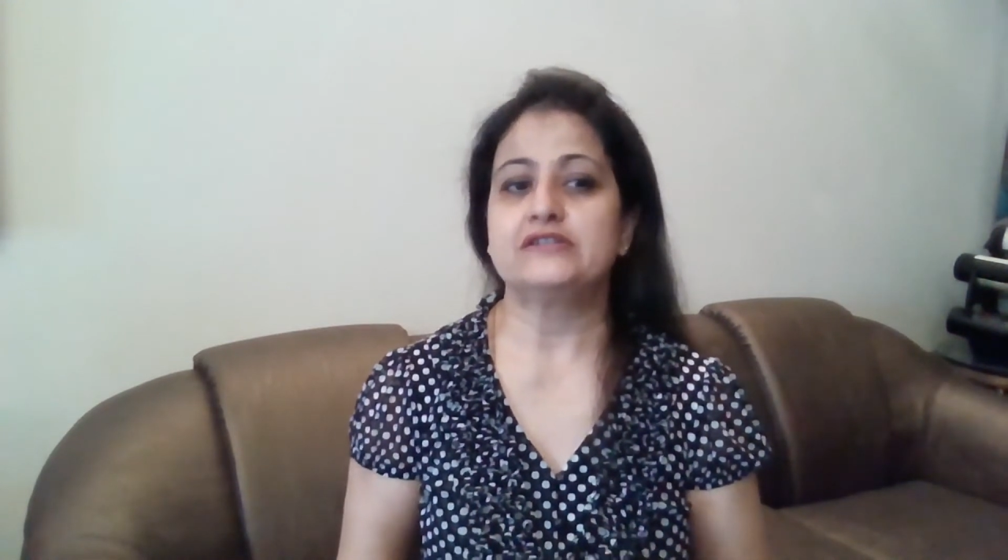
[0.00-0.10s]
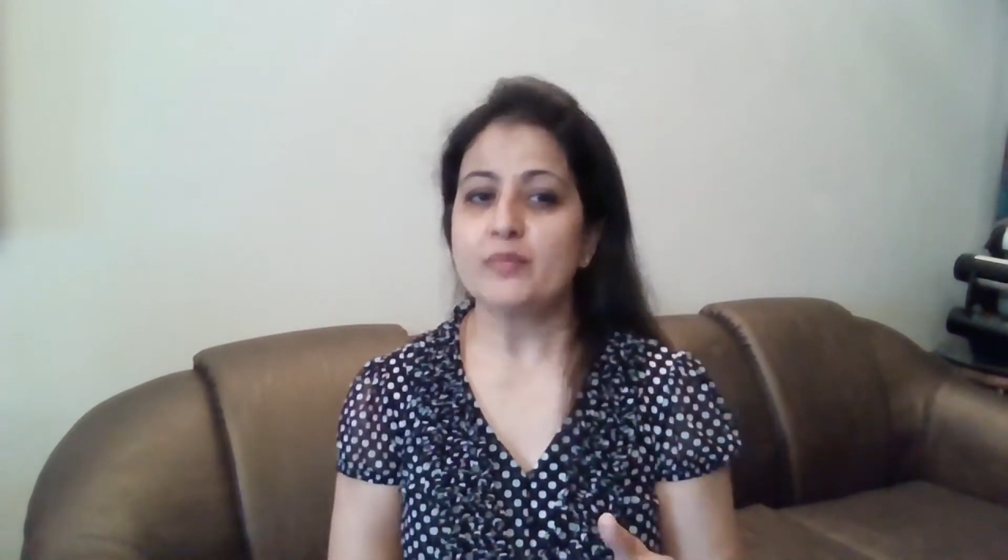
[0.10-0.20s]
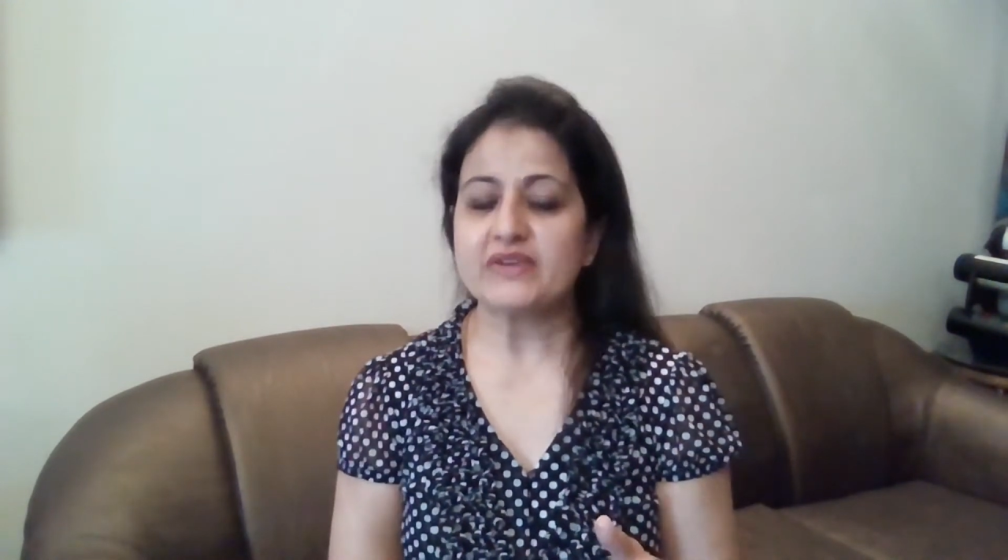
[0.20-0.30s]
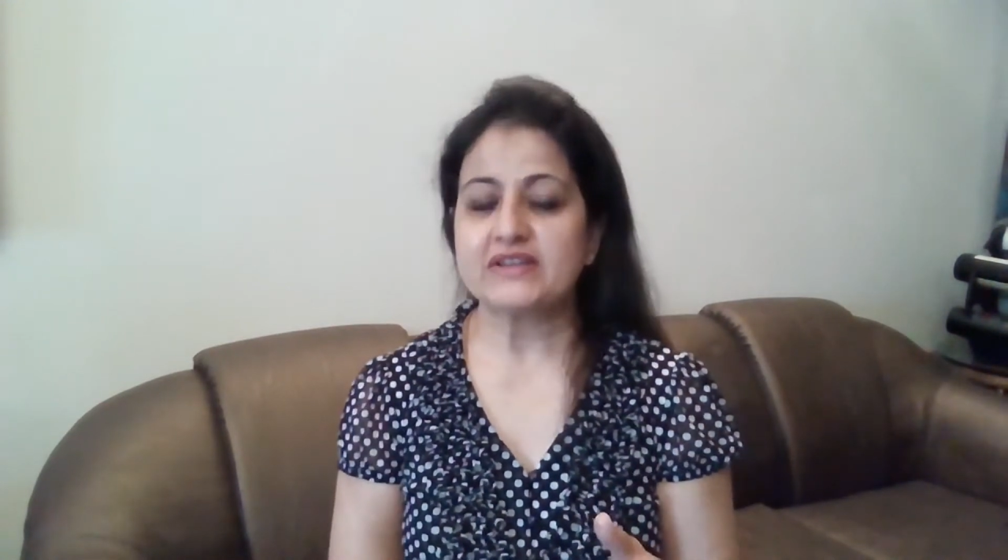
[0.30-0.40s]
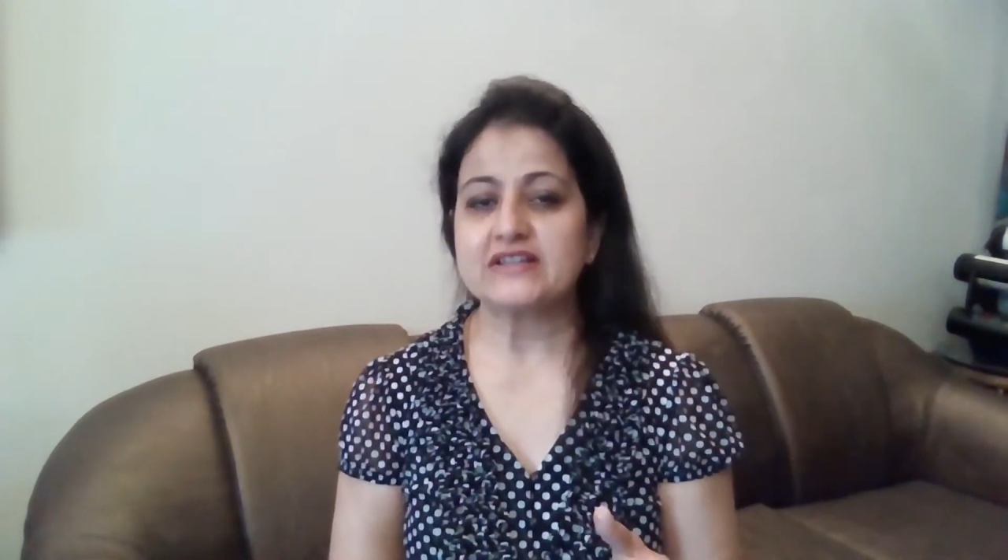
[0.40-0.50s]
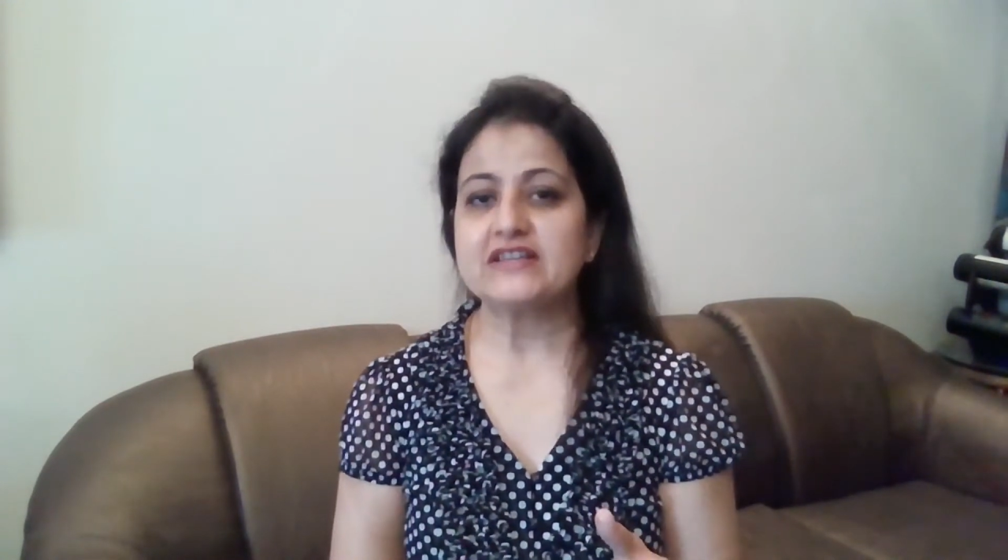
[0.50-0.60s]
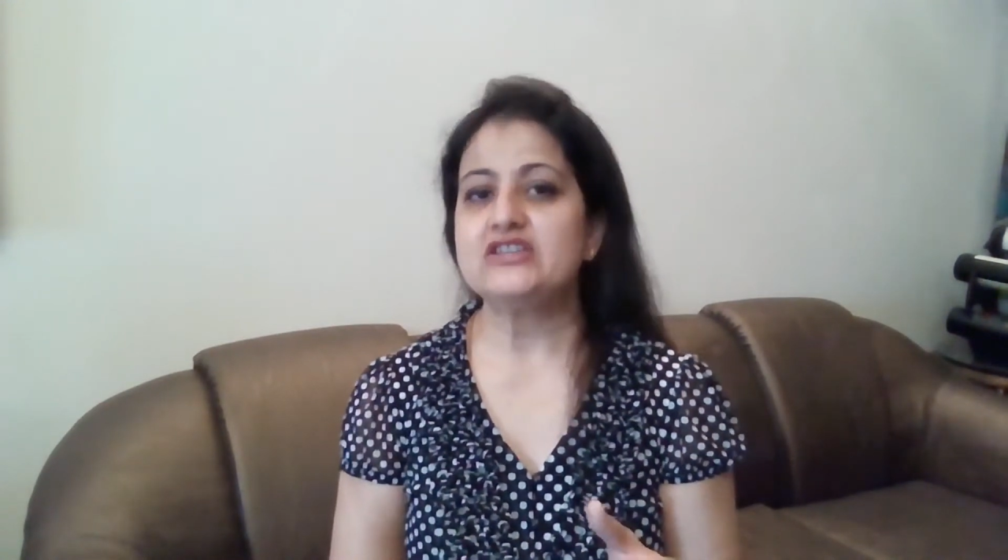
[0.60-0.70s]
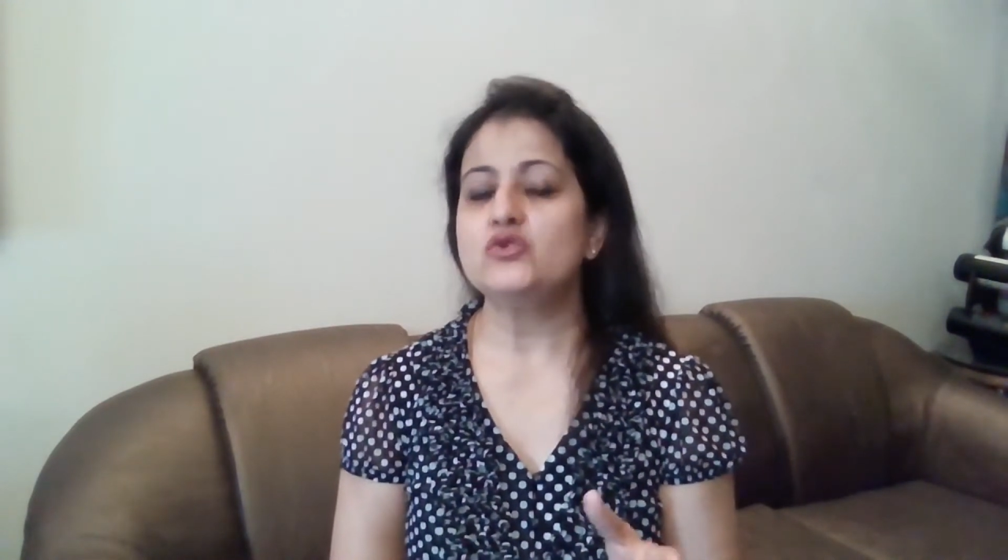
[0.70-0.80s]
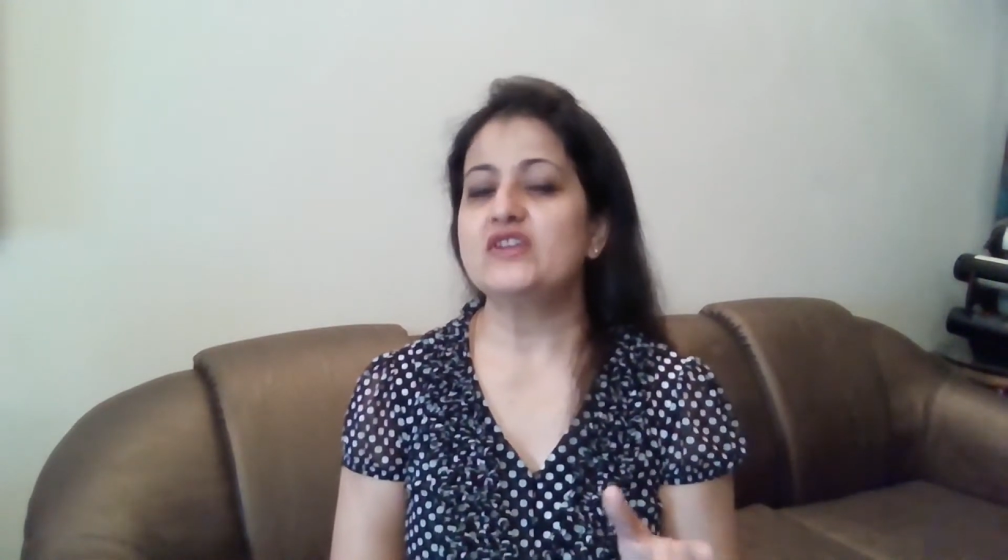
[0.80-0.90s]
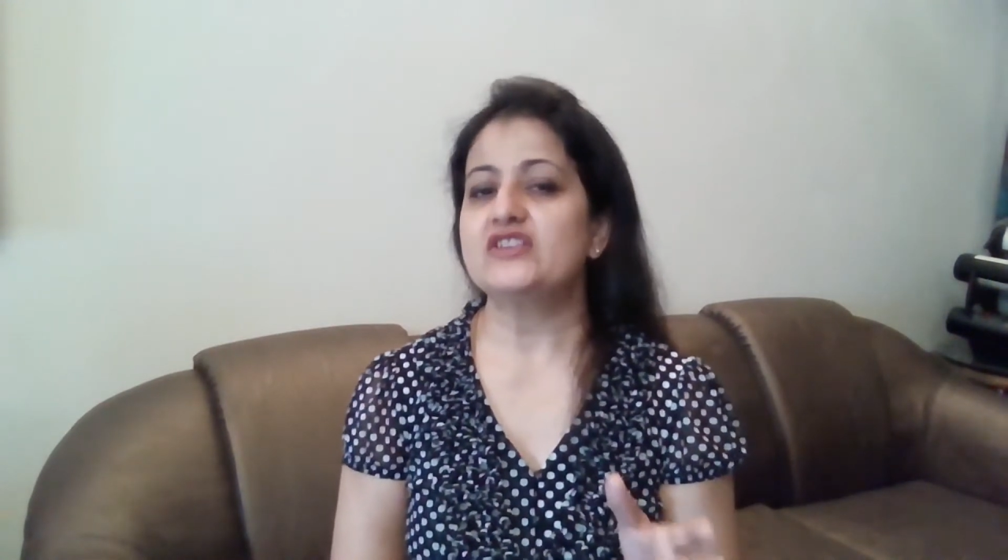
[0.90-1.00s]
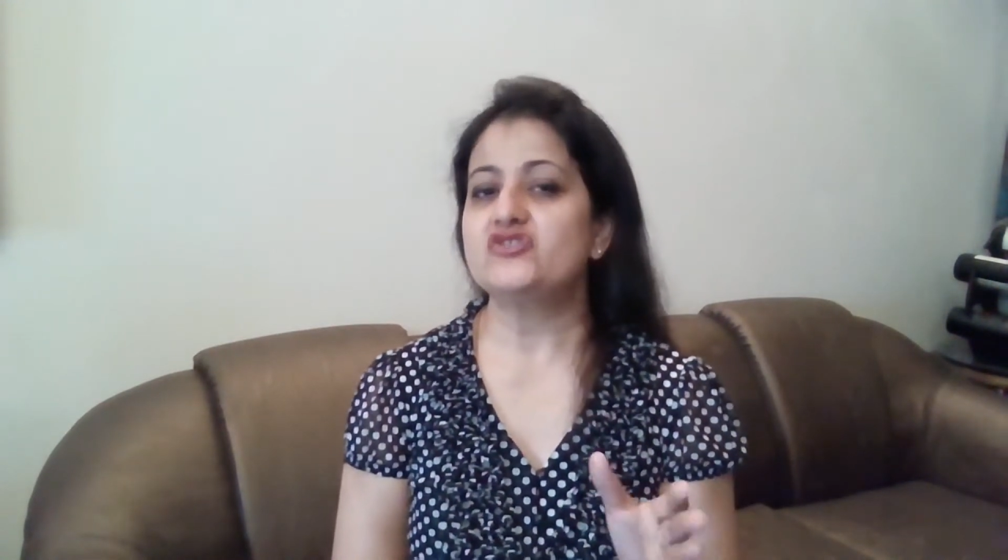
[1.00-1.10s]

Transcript: Topically, you can